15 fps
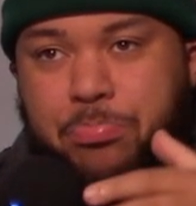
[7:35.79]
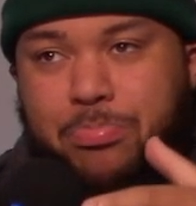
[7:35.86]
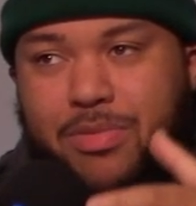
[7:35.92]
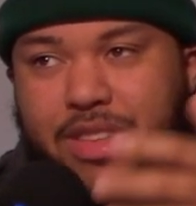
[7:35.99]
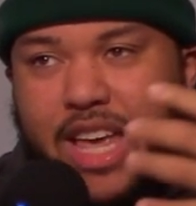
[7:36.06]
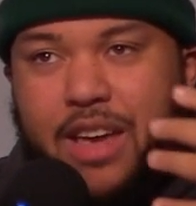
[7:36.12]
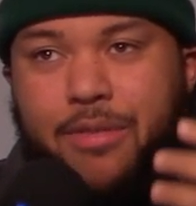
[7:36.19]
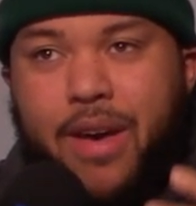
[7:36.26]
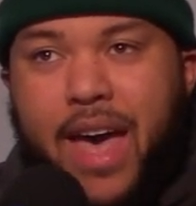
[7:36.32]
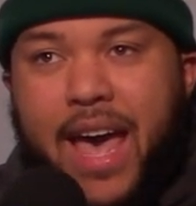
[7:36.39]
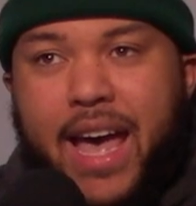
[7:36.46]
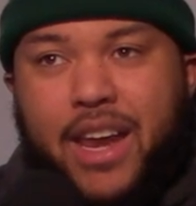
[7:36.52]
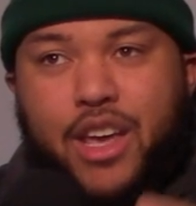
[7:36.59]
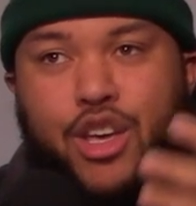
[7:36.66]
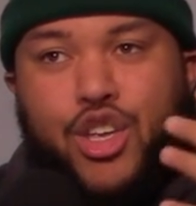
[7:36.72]
they've
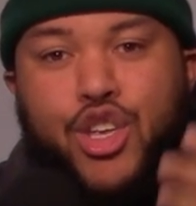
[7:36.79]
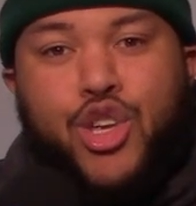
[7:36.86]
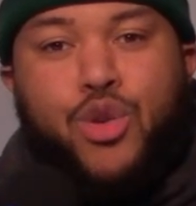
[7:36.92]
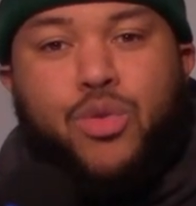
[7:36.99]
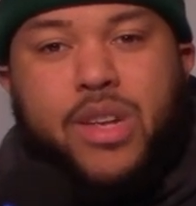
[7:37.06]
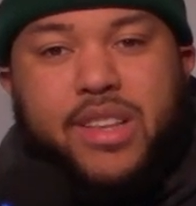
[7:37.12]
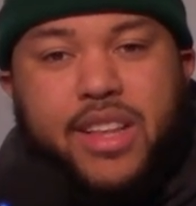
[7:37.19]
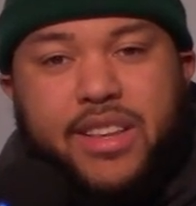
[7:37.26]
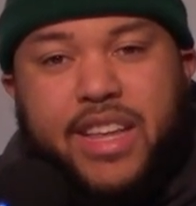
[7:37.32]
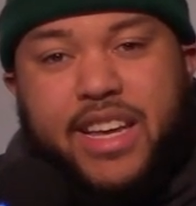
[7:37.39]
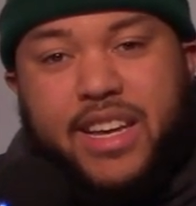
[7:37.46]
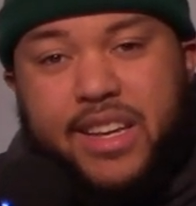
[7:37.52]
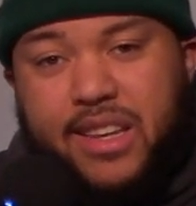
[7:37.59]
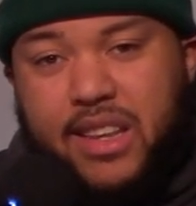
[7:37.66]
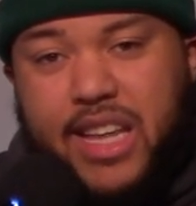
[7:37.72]
had a unit that they
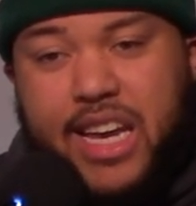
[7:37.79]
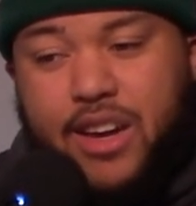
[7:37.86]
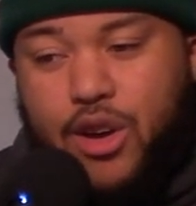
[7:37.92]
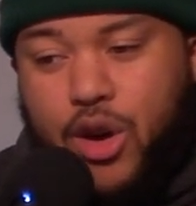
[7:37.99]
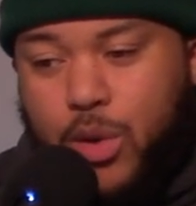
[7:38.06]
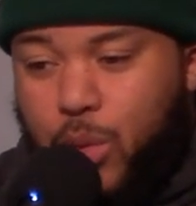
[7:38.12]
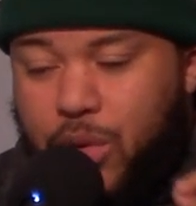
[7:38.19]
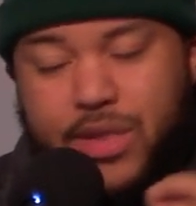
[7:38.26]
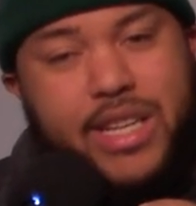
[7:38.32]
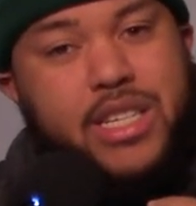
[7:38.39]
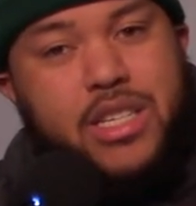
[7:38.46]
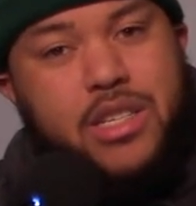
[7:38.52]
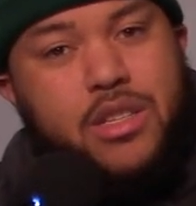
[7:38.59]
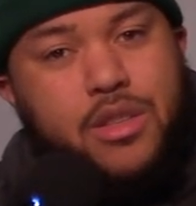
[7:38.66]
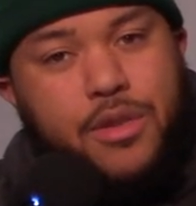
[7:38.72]
can lean on. Well, this
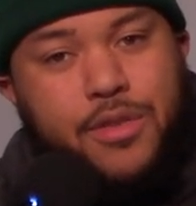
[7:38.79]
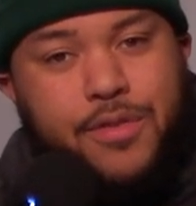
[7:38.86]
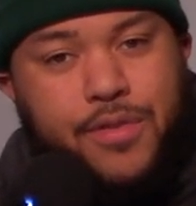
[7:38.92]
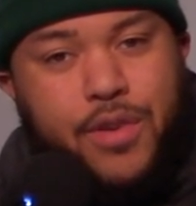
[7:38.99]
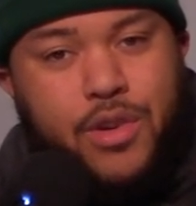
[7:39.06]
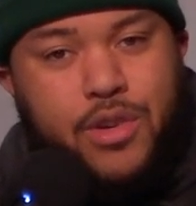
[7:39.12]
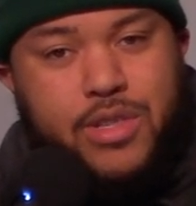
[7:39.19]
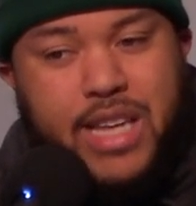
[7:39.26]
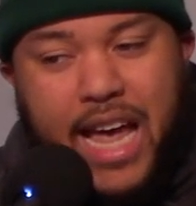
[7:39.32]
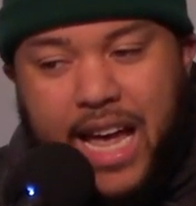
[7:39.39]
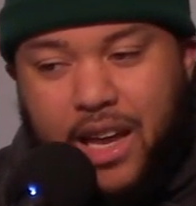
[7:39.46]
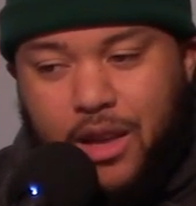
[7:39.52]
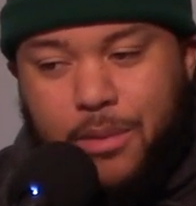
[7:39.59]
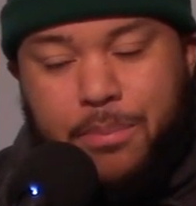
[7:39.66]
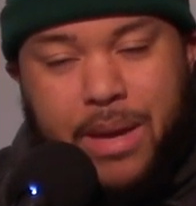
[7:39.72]
is the first
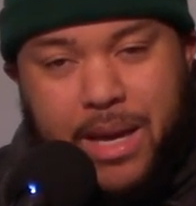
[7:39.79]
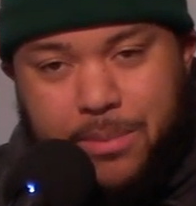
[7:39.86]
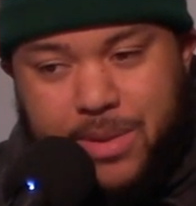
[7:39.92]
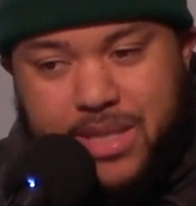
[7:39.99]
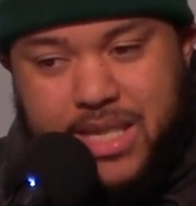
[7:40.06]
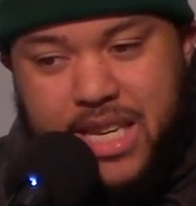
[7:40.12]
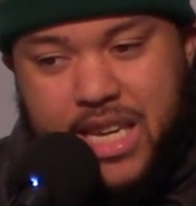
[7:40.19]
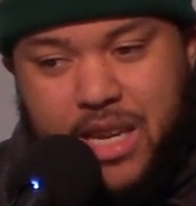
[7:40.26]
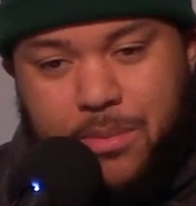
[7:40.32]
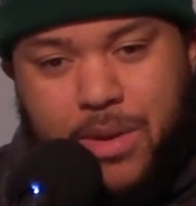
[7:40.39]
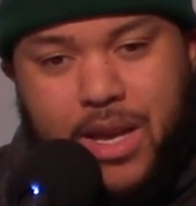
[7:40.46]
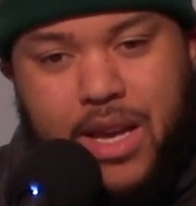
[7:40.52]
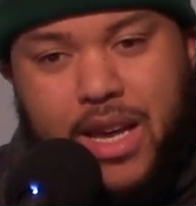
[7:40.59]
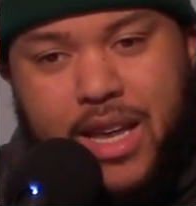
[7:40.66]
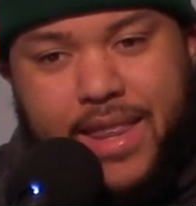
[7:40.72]
Alabama team
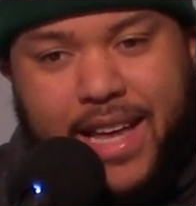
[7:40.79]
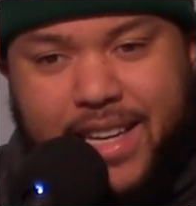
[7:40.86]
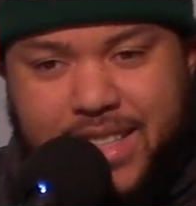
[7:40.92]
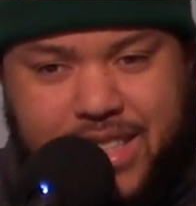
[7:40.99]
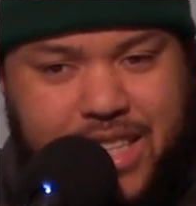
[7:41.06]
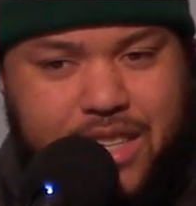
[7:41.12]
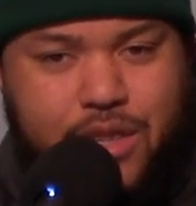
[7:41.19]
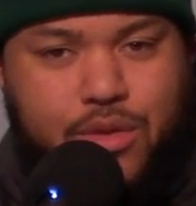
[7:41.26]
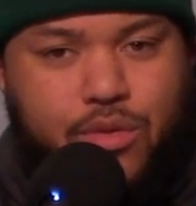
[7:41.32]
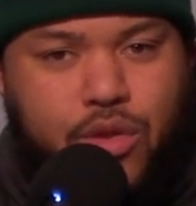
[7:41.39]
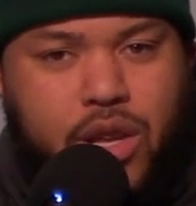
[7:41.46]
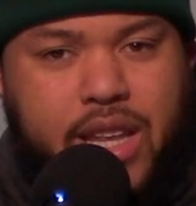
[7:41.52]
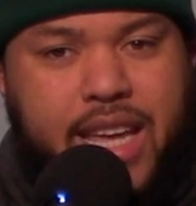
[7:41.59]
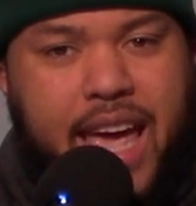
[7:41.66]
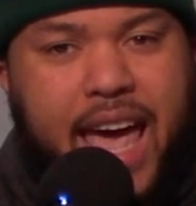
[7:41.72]
that didn't
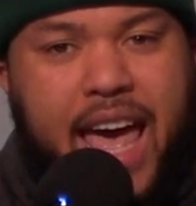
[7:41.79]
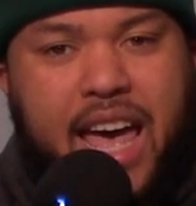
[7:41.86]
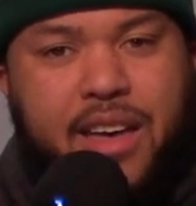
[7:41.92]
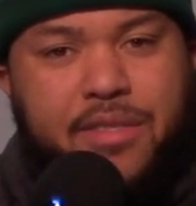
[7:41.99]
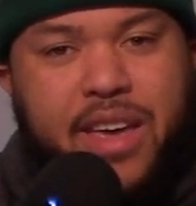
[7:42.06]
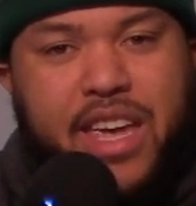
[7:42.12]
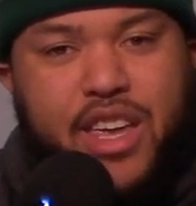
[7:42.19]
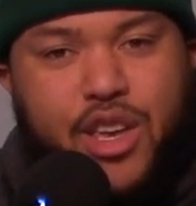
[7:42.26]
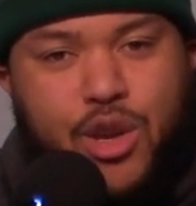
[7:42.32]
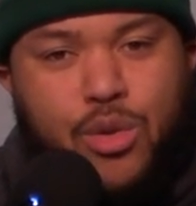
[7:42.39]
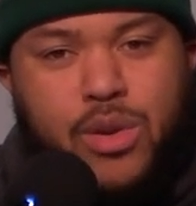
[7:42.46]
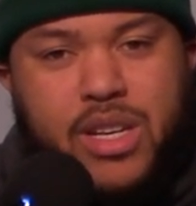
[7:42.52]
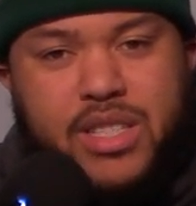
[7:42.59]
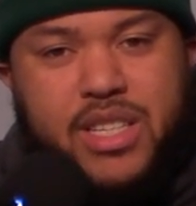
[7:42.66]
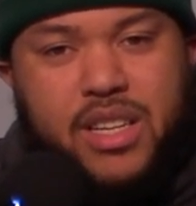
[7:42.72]
really have a
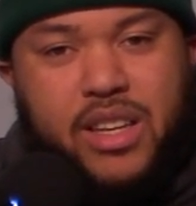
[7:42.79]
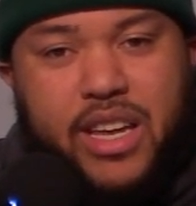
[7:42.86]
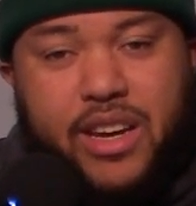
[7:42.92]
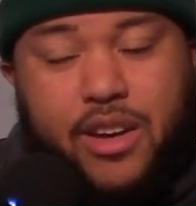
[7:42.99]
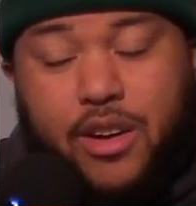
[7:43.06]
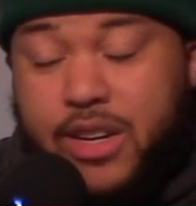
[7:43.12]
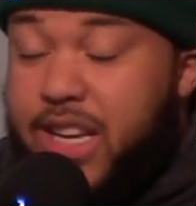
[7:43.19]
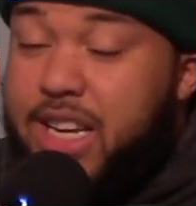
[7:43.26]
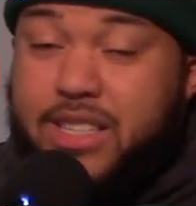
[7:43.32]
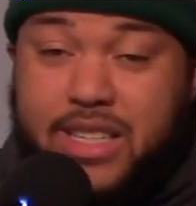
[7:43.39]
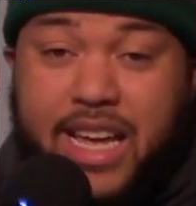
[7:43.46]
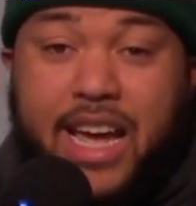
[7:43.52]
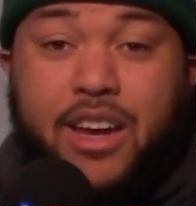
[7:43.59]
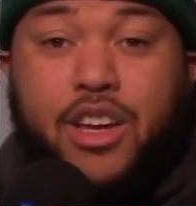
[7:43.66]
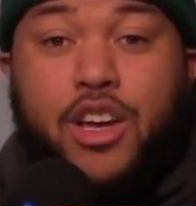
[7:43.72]
unit to lean on. Yes, they
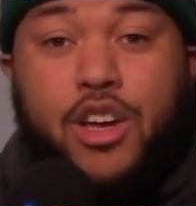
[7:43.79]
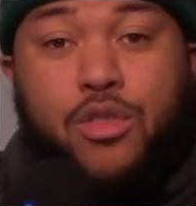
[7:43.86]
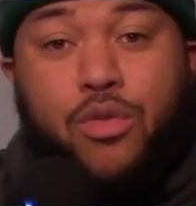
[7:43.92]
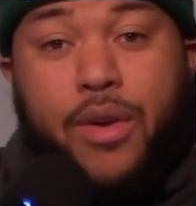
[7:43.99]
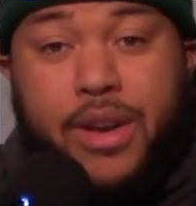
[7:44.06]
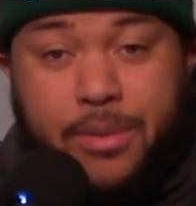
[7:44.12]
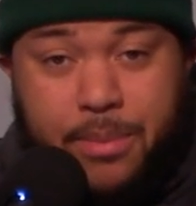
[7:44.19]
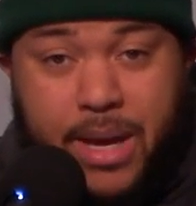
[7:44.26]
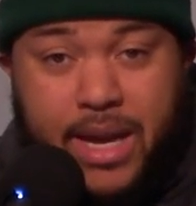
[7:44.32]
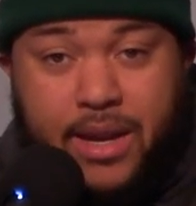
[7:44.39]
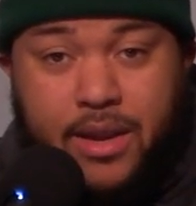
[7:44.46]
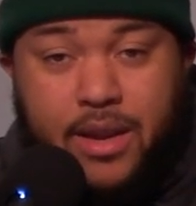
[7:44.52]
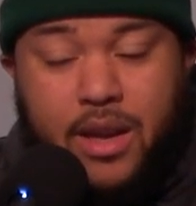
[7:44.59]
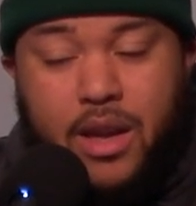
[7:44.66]
had a good running back.